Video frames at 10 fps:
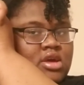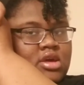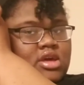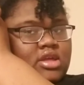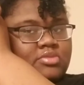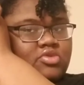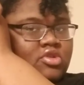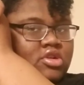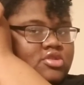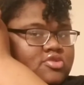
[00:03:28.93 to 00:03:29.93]
And I'm just
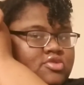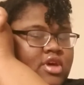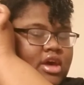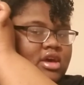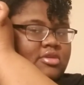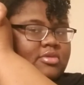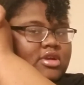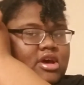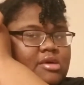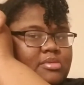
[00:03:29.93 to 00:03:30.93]
gonna do that with a
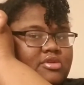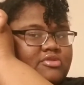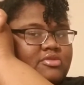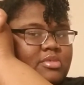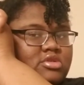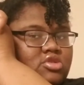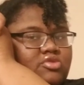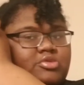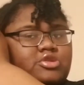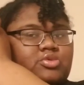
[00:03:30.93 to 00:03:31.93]
couple of them. I don't know
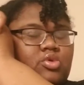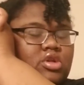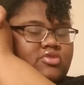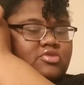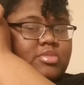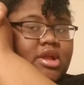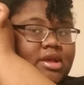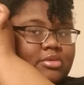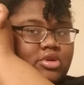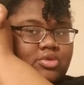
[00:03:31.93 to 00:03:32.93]
if I'm gonna do all of them, but I
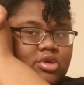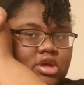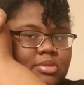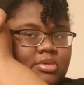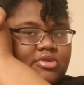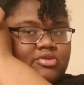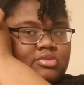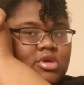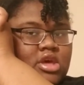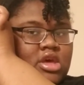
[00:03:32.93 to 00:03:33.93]
ain't wanna do a couple of
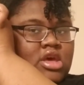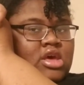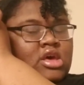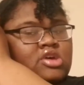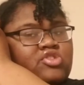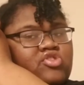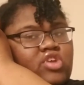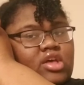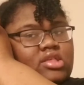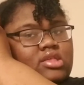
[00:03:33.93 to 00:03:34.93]
them,
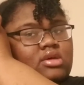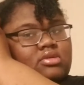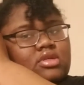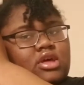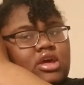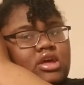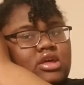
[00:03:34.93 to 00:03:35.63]
just so that,